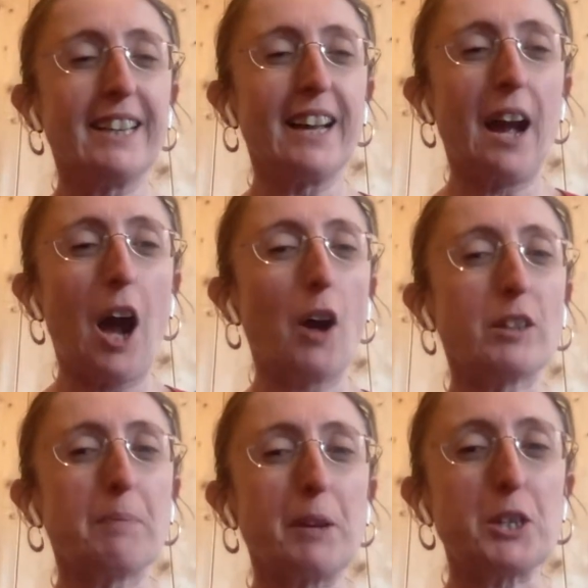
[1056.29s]
I'll
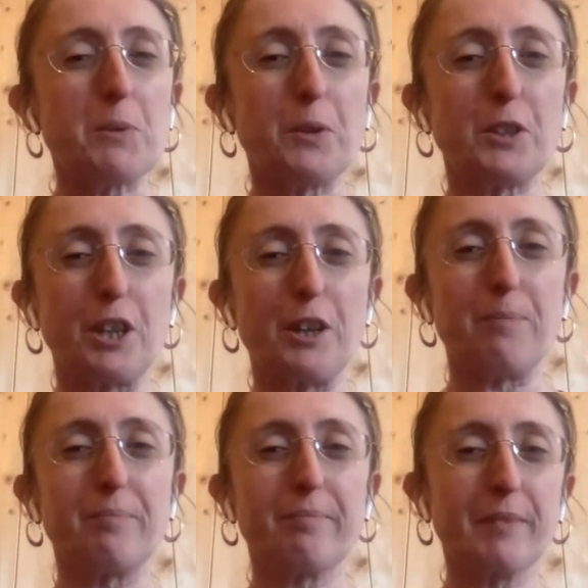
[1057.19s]
speak to you all soon.
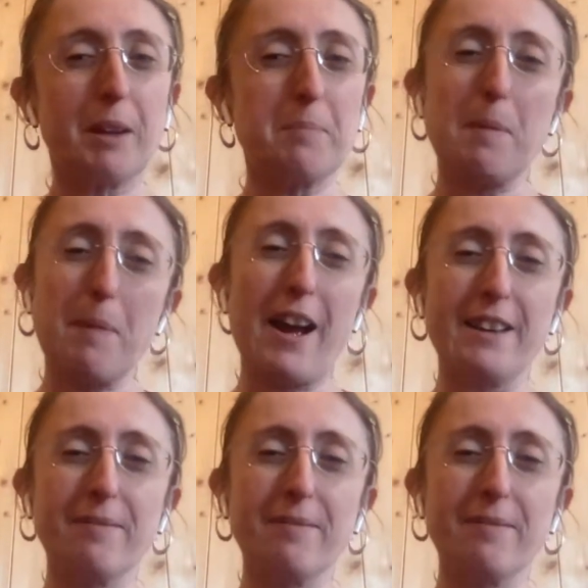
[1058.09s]
Bye-bye.